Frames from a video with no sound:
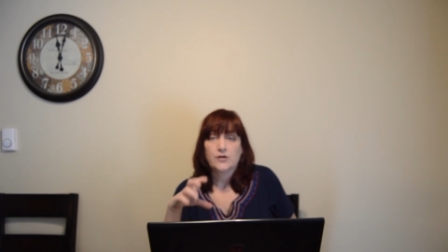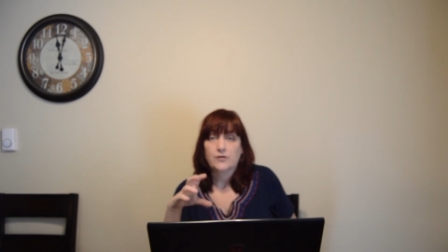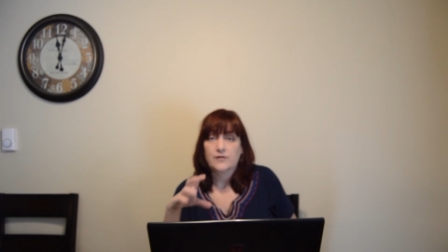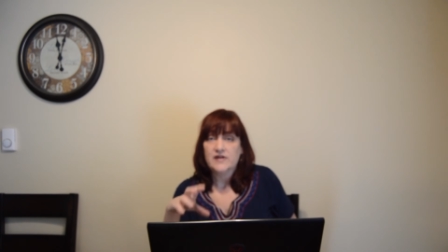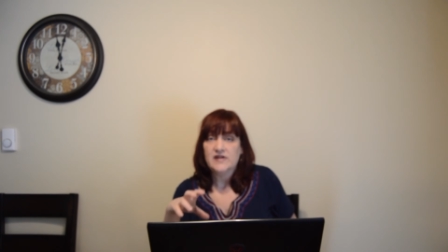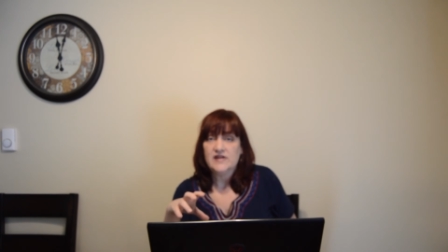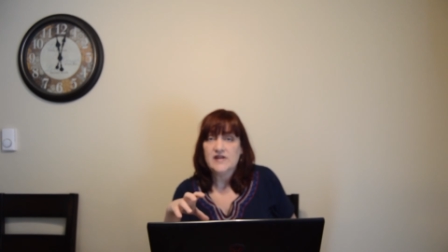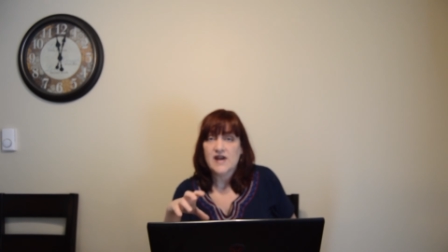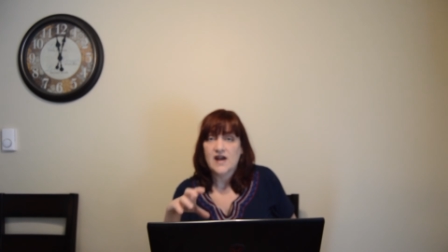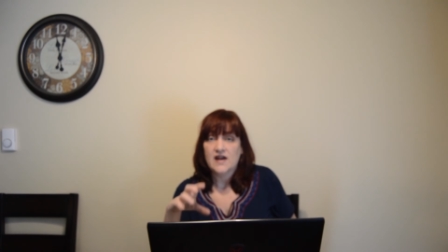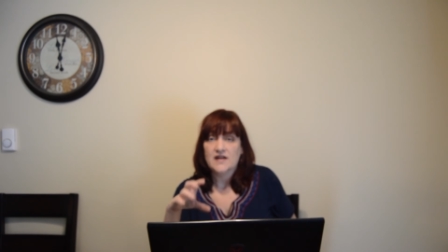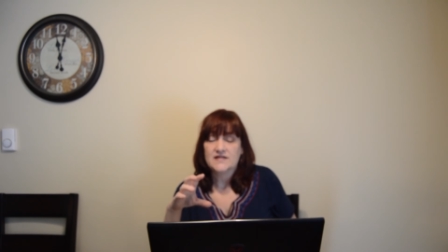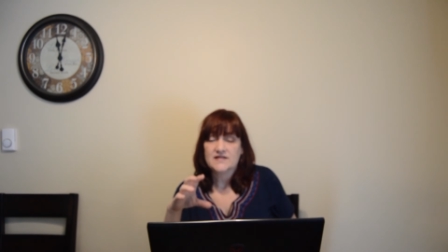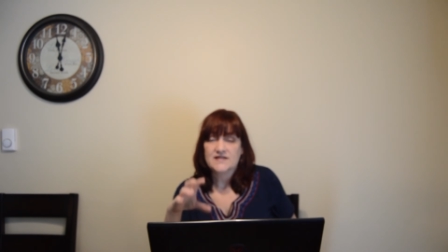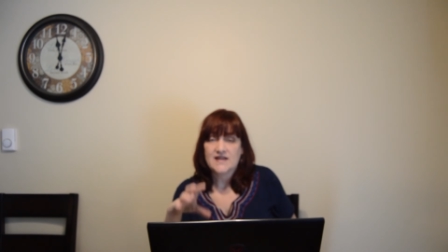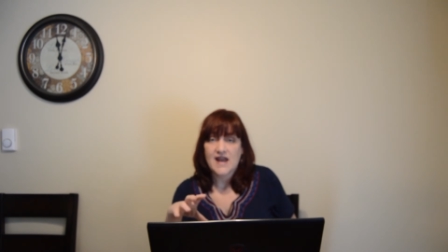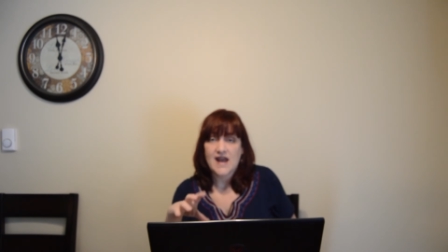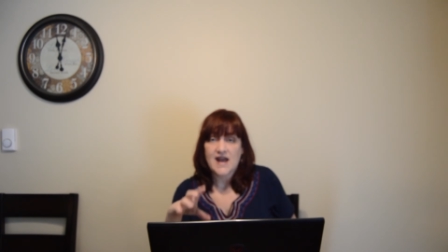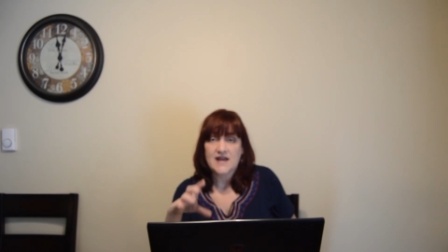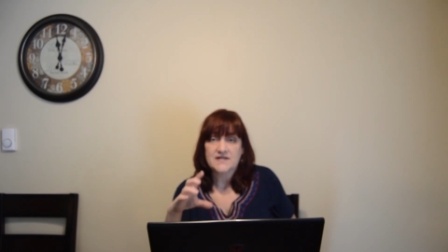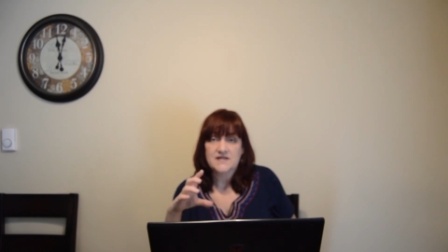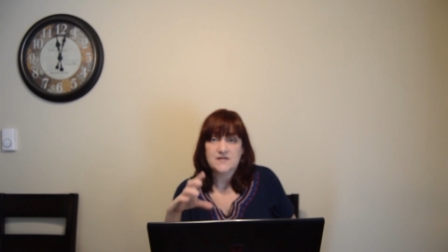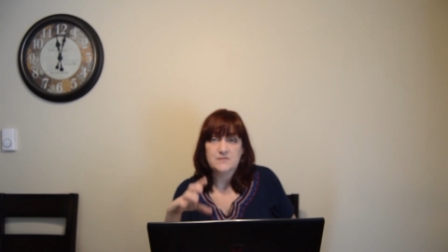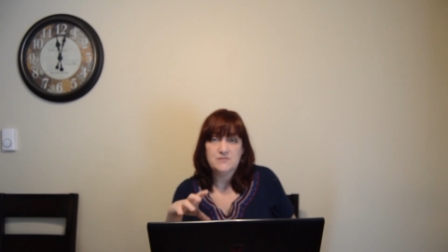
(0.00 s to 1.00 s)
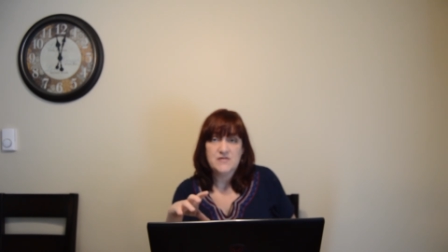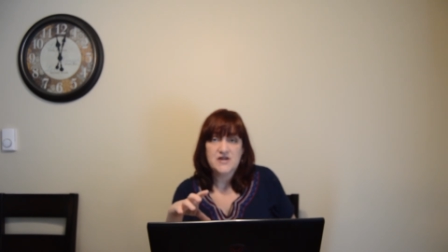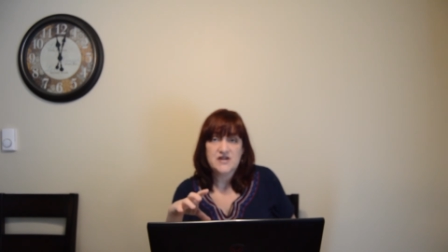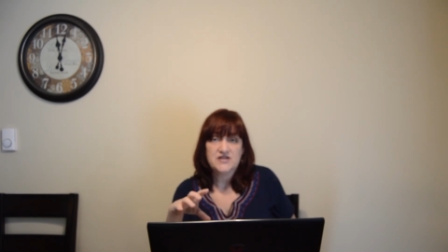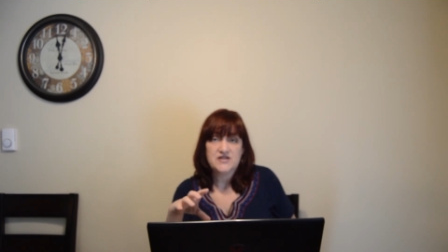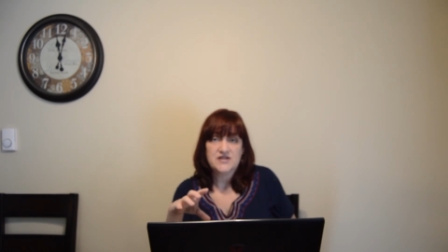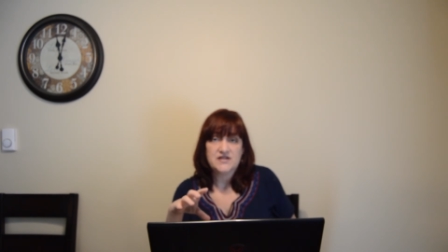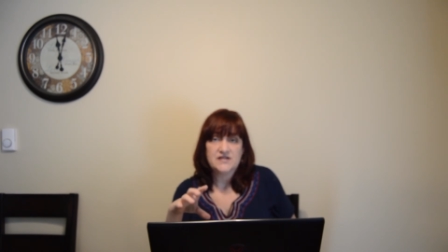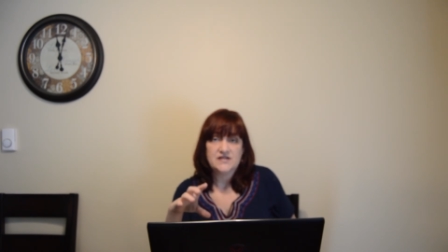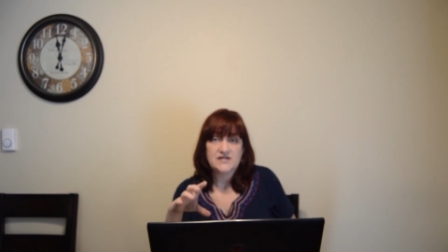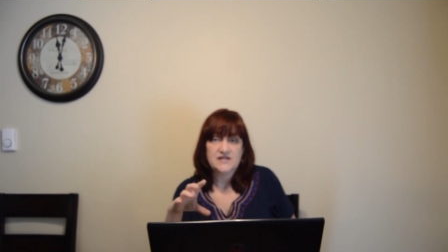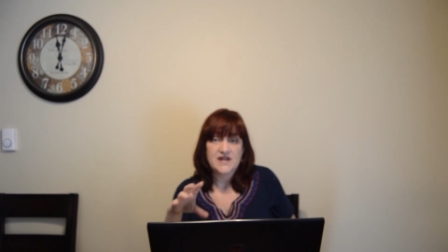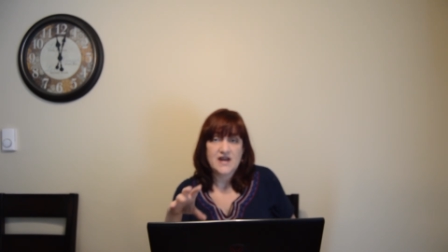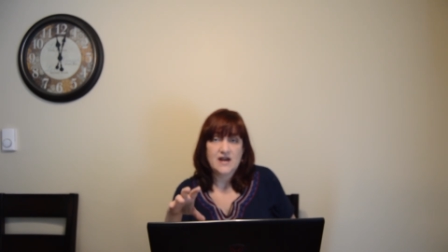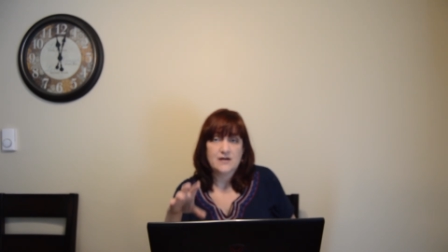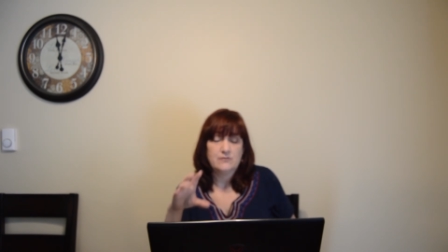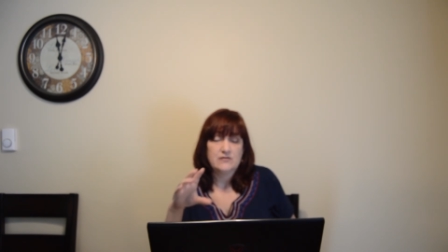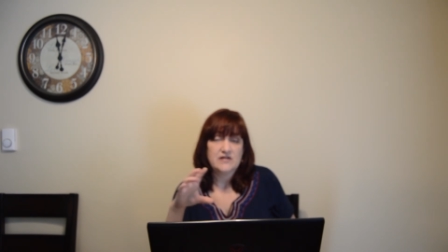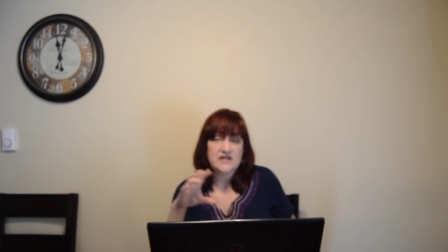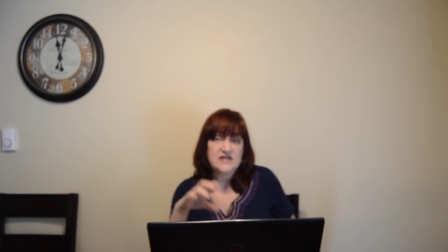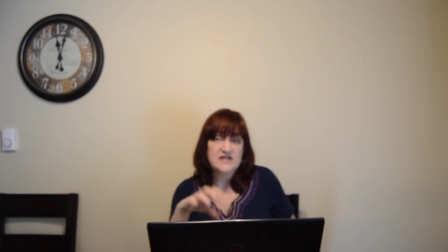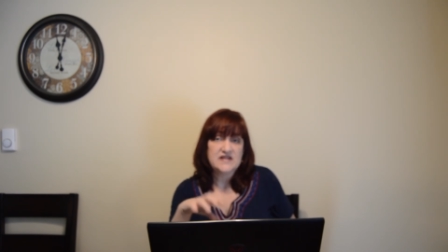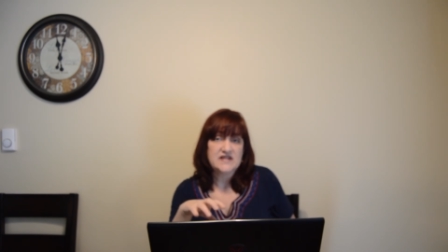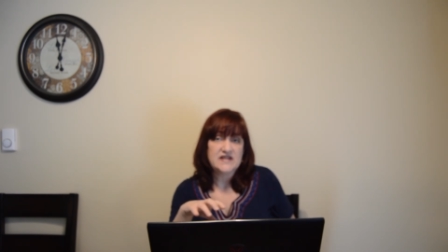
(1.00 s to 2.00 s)
greenhouse gas emissions that
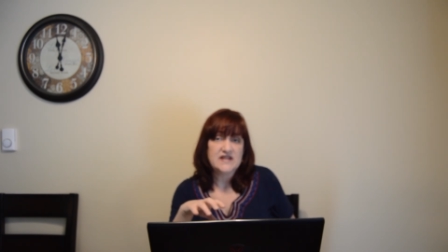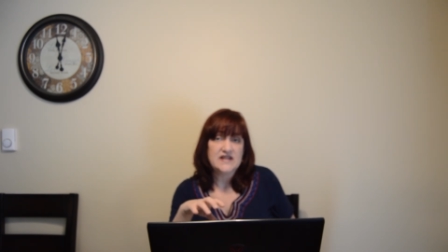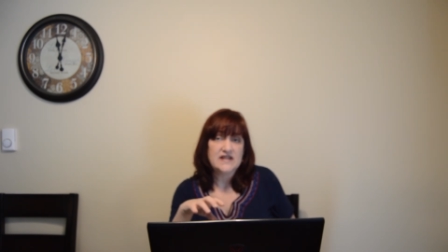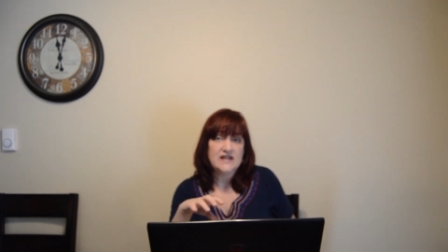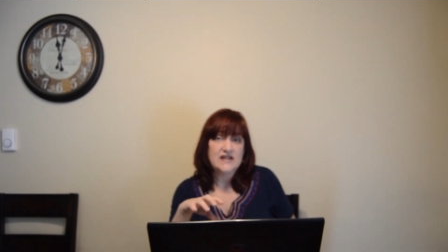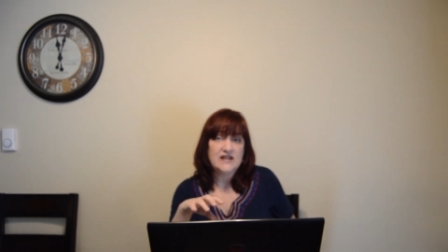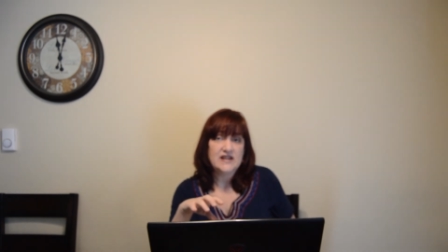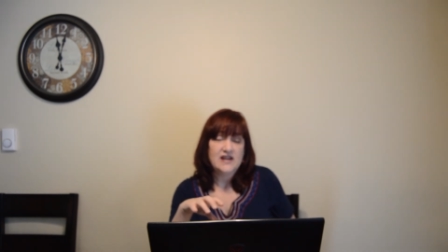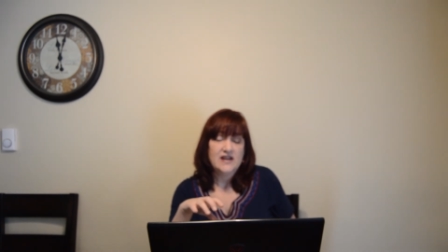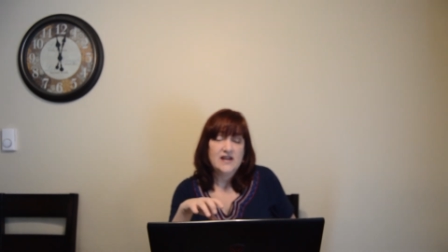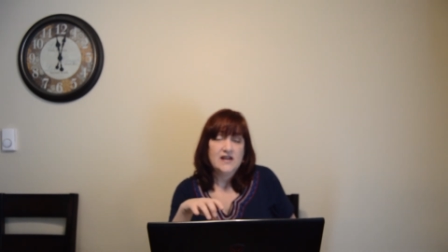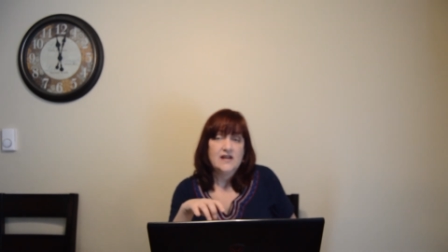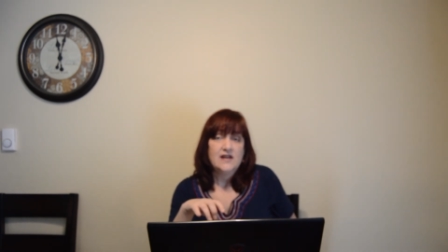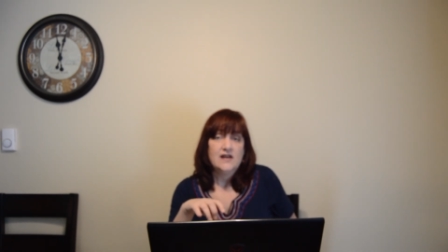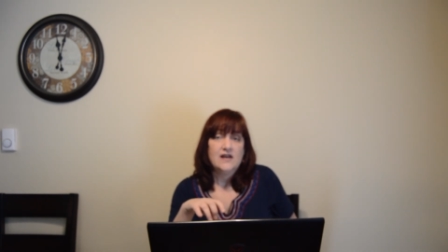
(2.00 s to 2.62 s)
we see